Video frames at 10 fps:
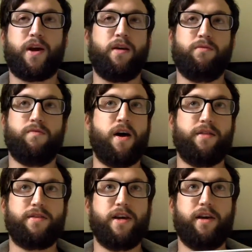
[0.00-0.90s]
I would
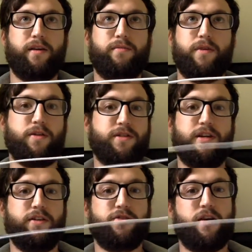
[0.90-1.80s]
rather take not
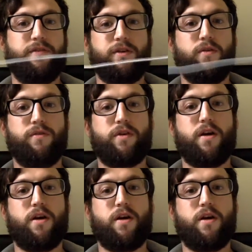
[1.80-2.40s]
sitting in traffic over a